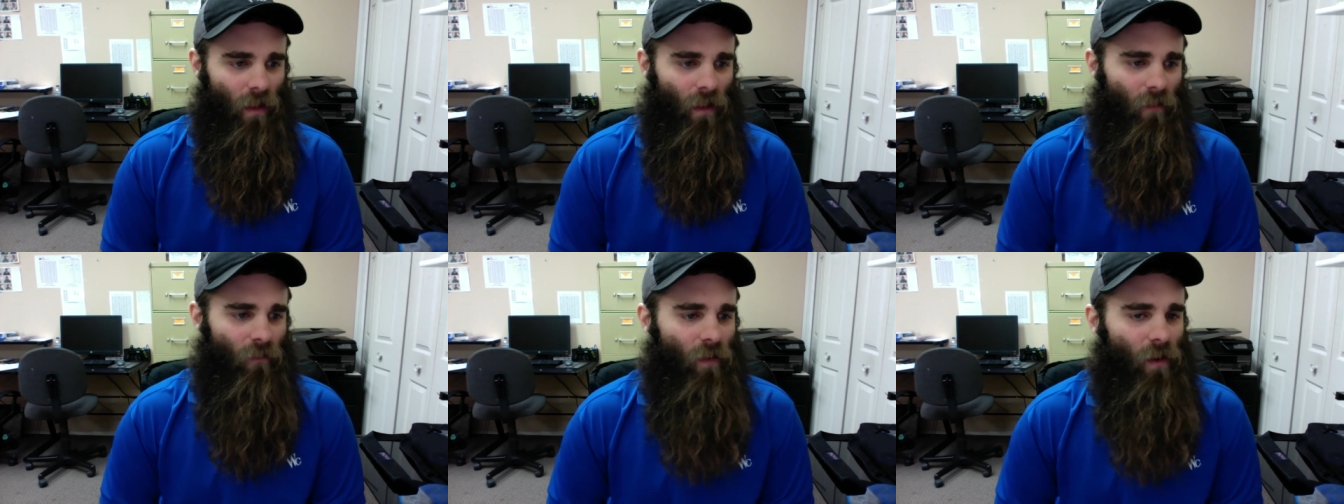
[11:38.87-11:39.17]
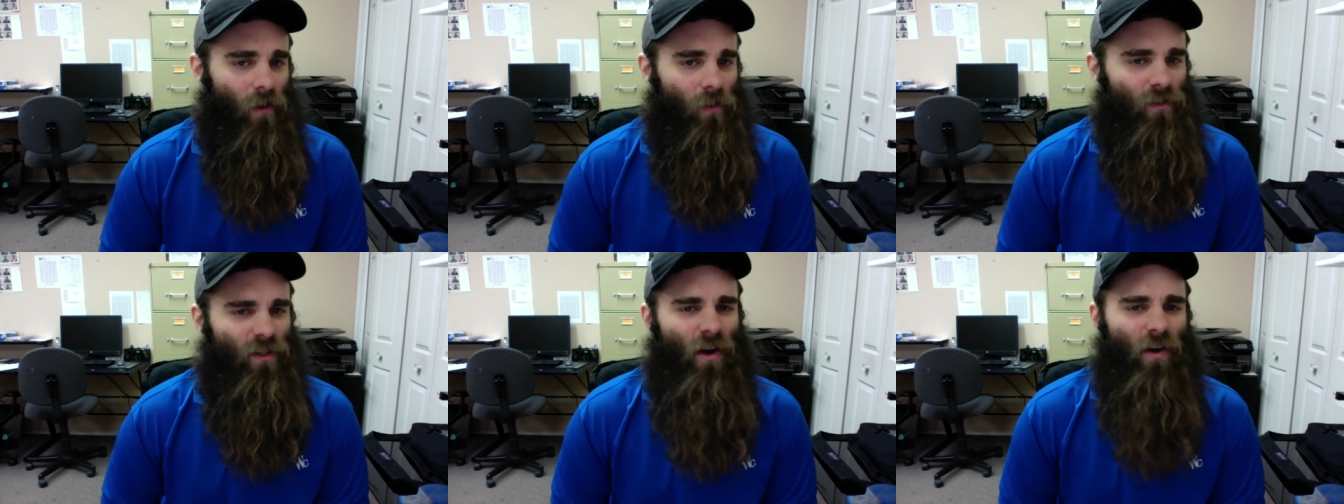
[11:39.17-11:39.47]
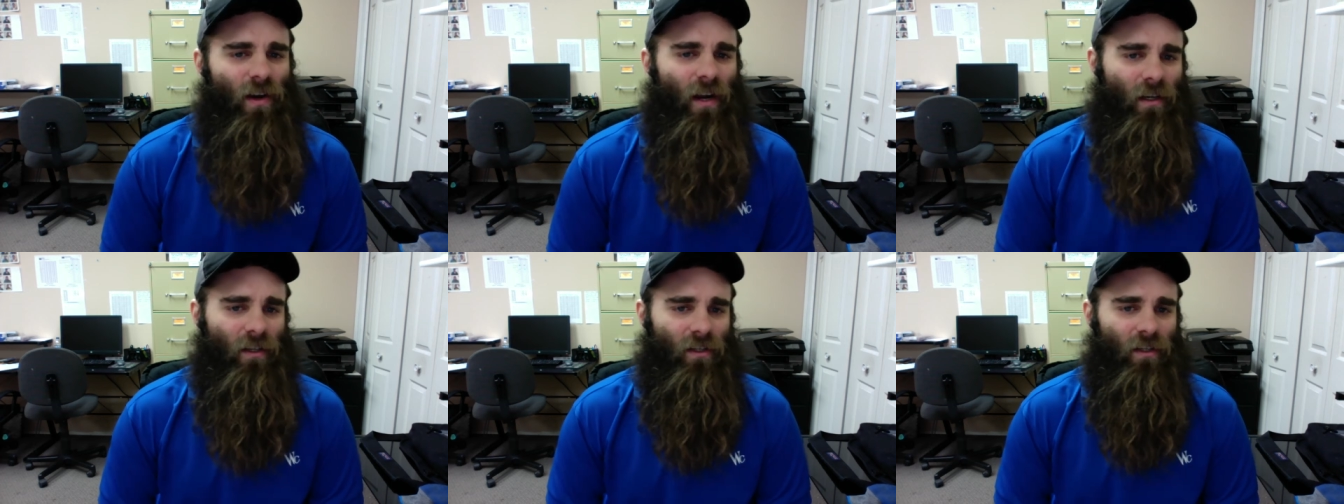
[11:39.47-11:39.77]
The videos
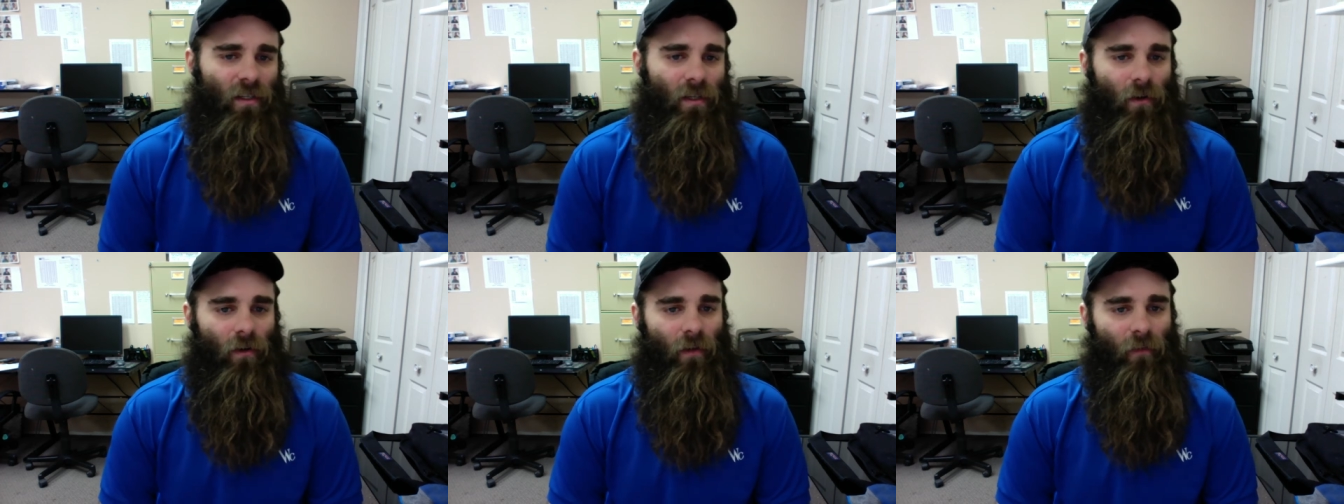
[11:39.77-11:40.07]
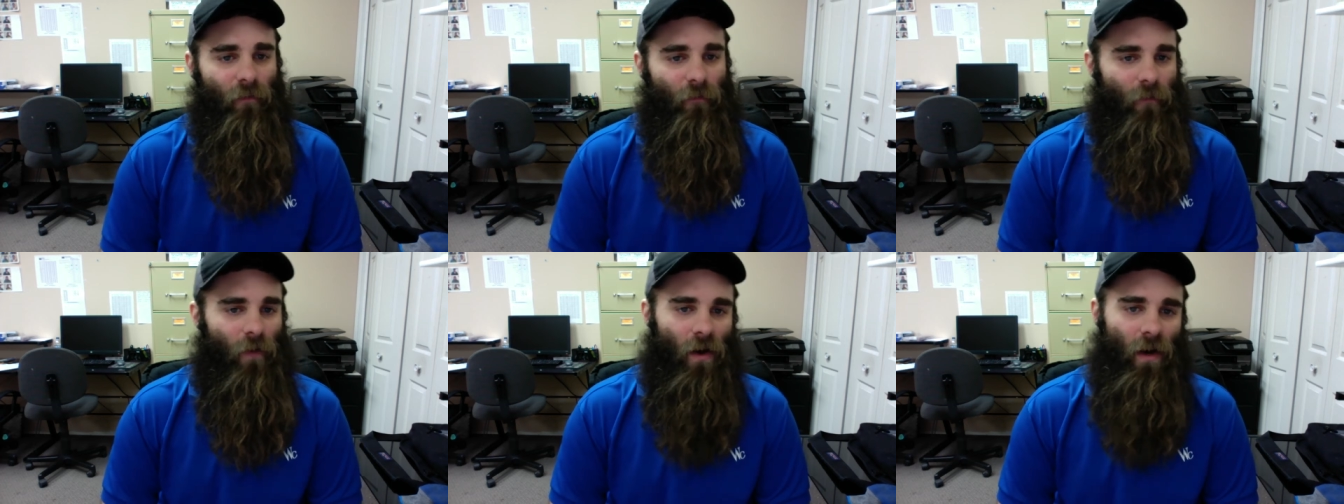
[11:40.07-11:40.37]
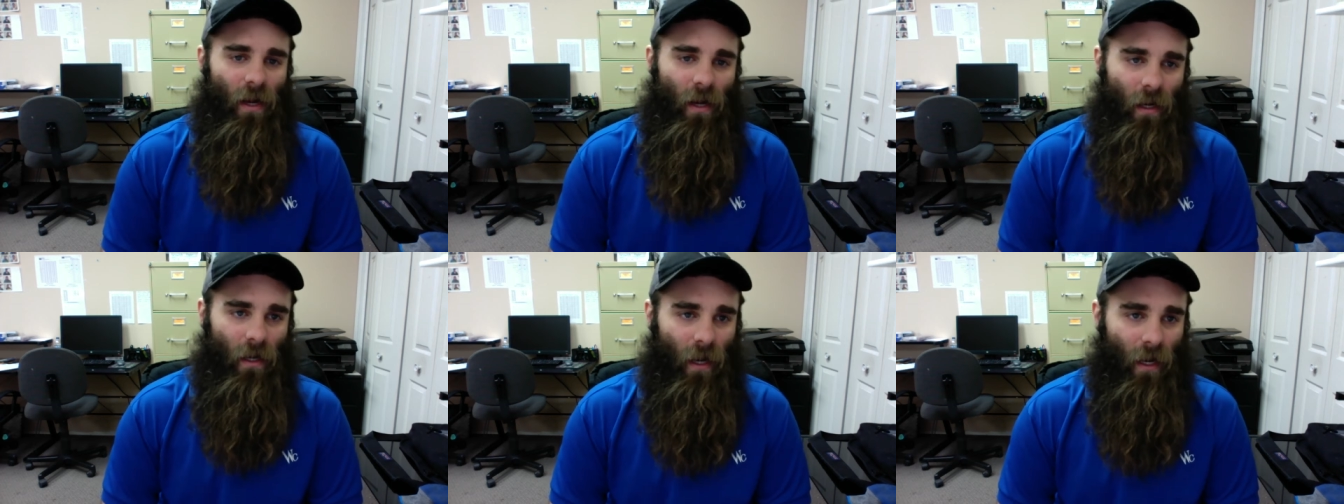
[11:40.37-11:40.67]
aren't necessarily
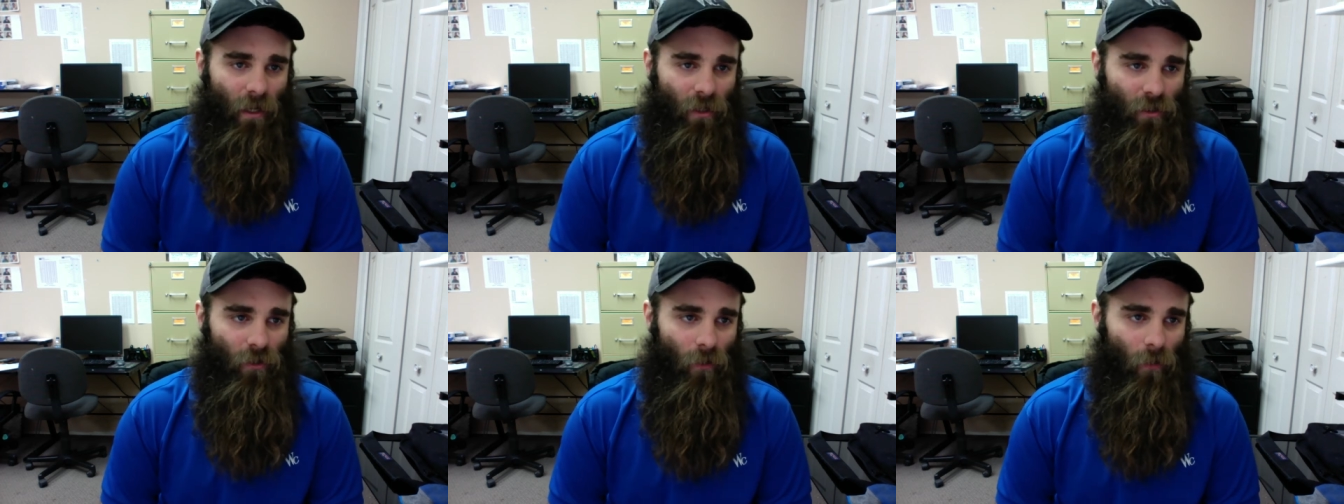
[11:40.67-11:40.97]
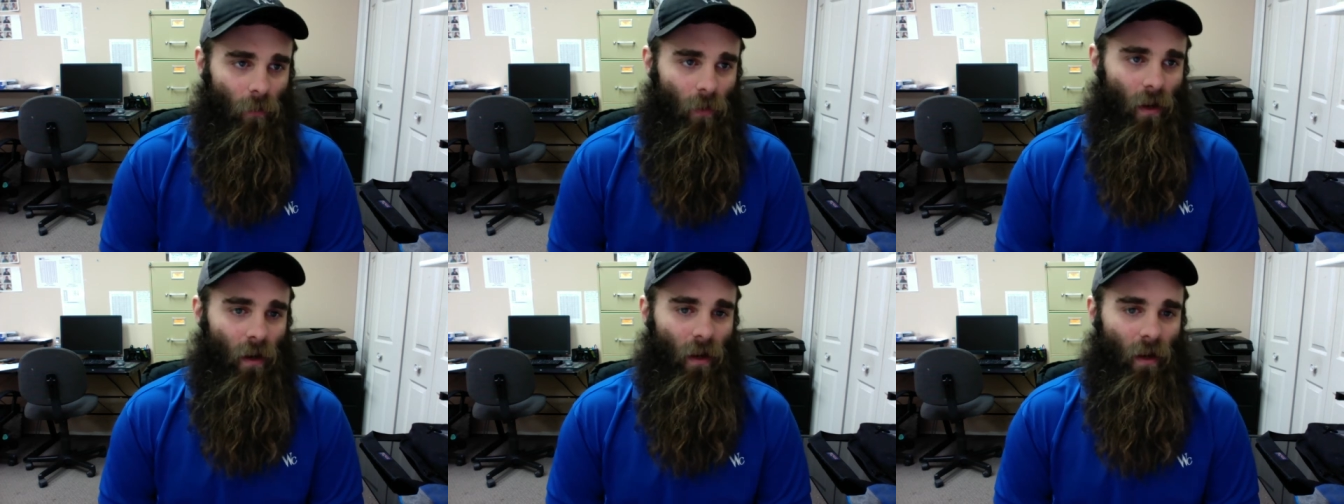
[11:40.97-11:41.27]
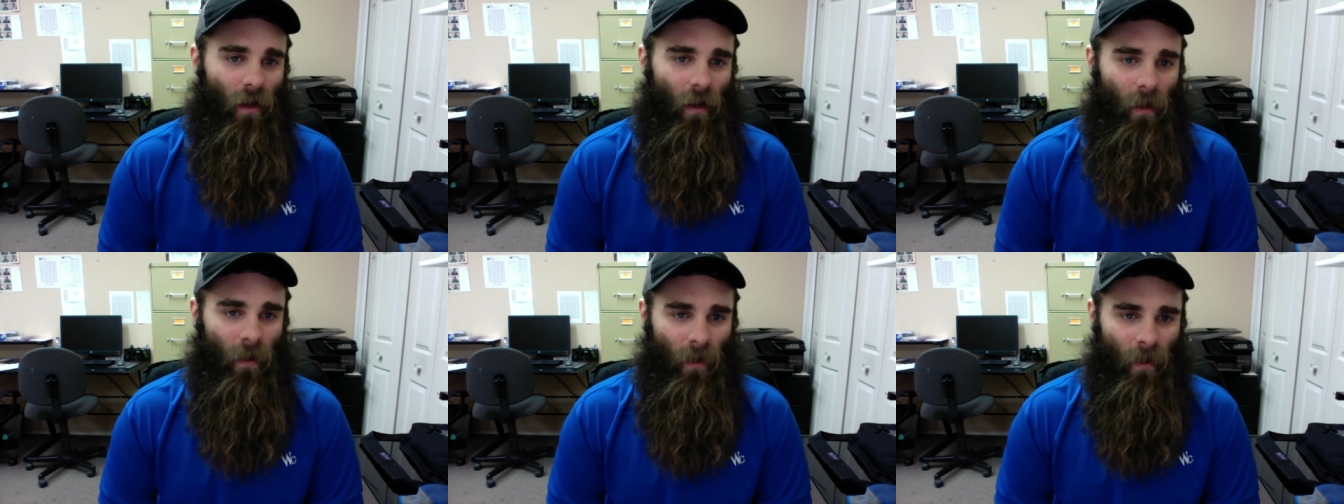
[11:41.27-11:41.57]
funny in nature,
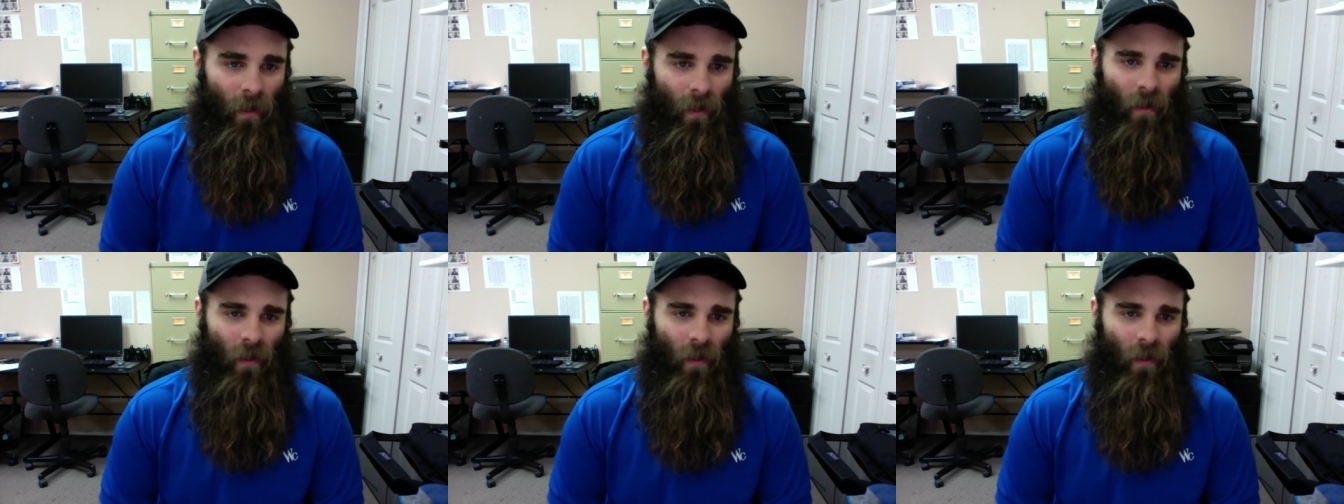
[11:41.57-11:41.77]
but